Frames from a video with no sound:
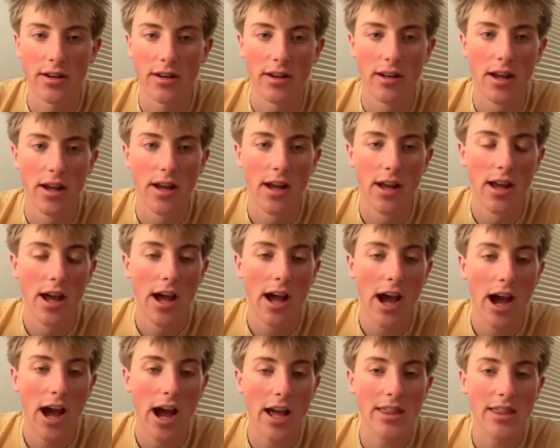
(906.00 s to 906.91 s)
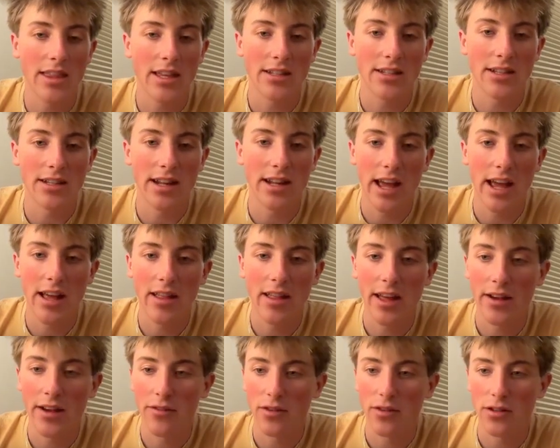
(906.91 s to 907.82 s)
And I think today,
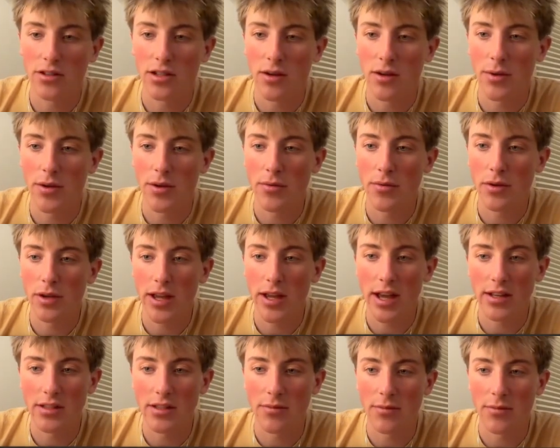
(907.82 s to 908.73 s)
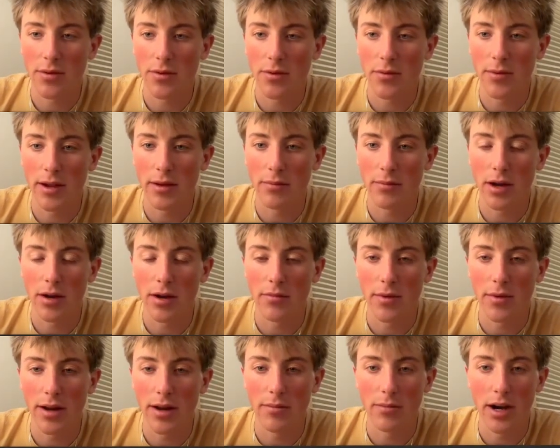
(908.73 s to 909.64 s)
like for some people, yes, some people
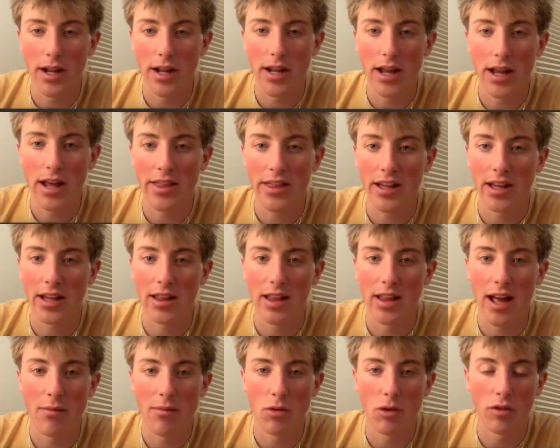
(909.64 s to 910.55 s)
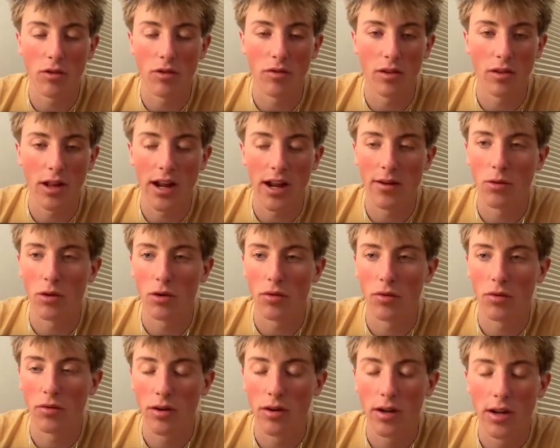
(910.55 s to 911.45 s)
made money. I think a lot
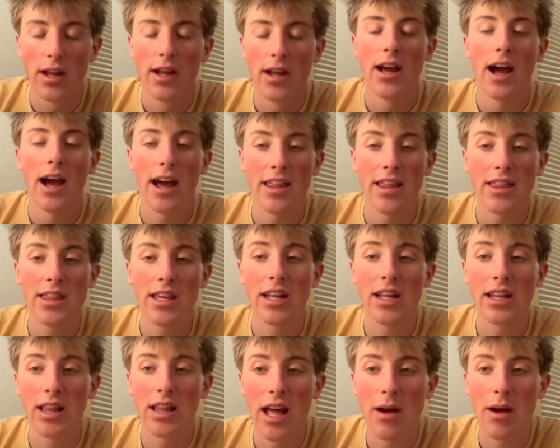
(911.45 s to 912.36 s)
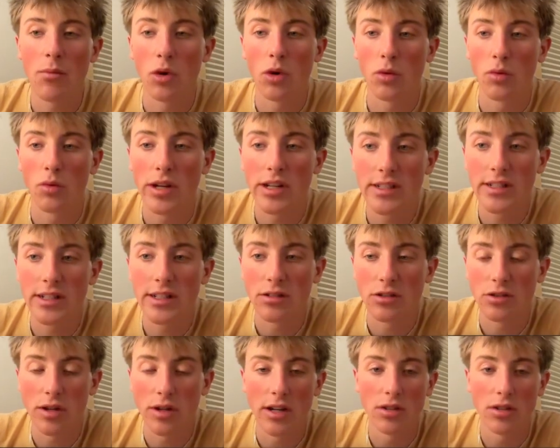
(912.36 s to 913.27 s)
more. I think a lot more
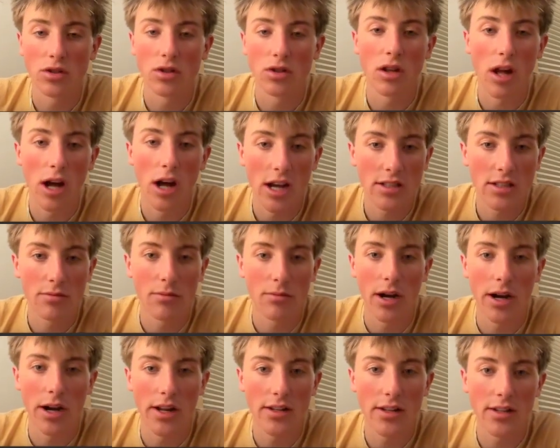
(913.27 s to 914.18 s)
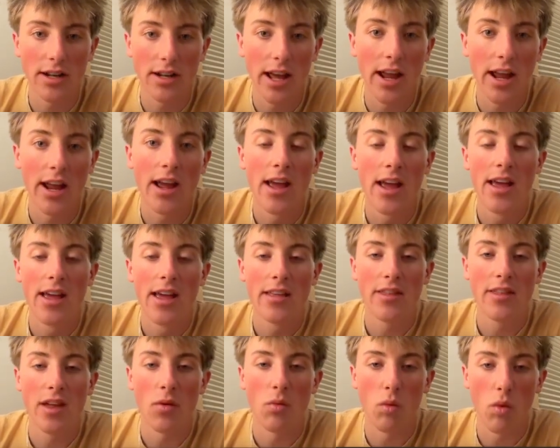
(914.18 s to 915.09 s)
retail traders lost money today
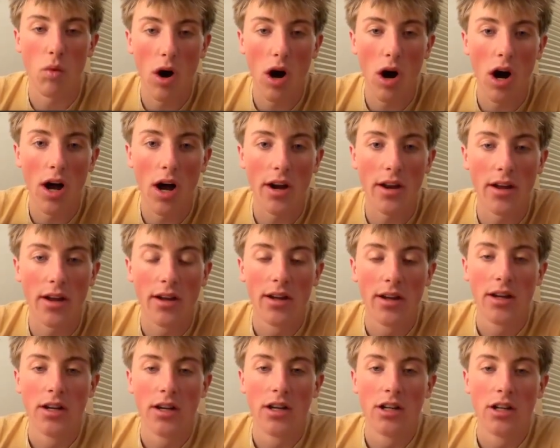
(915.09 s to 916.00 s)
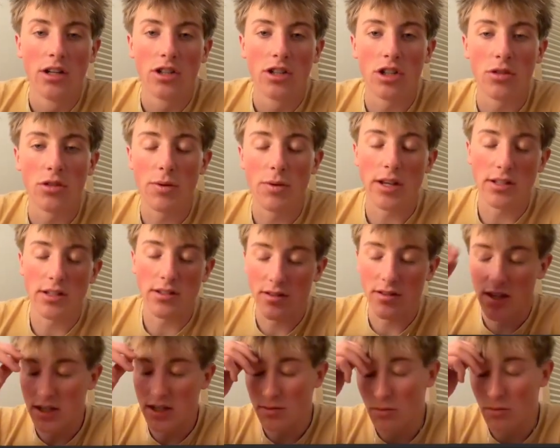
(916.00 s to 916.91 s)
than won, just because of
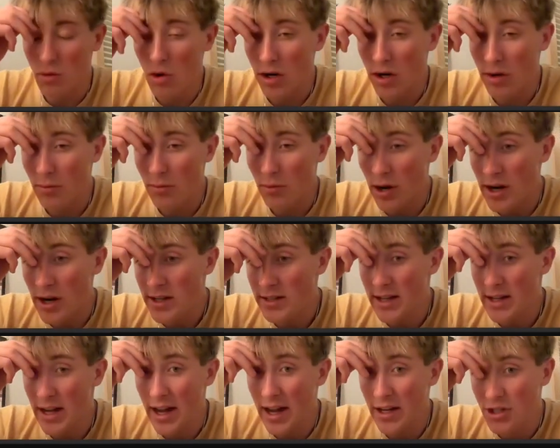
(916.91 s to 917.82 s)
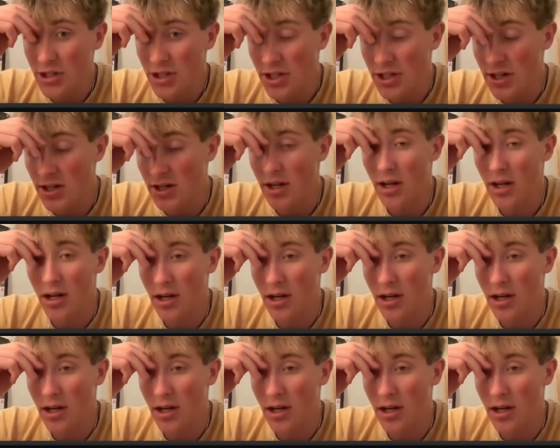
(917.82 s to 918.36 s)
this morning price action,